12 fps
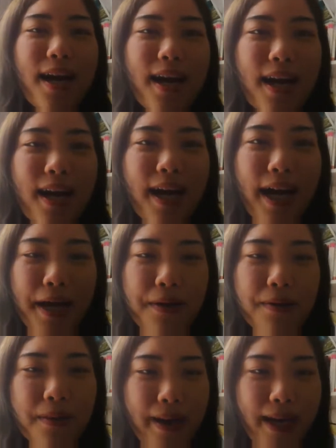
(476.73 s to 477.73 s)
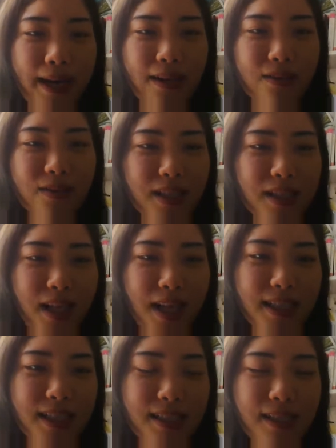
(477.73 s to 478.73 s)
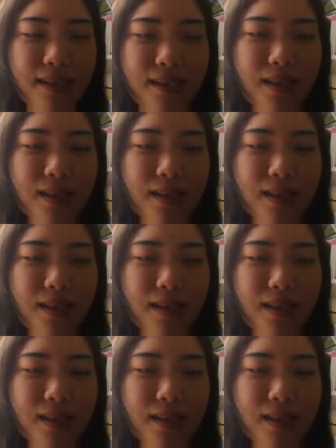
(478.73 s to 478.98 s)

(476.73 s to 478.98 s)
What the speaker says: How about the next?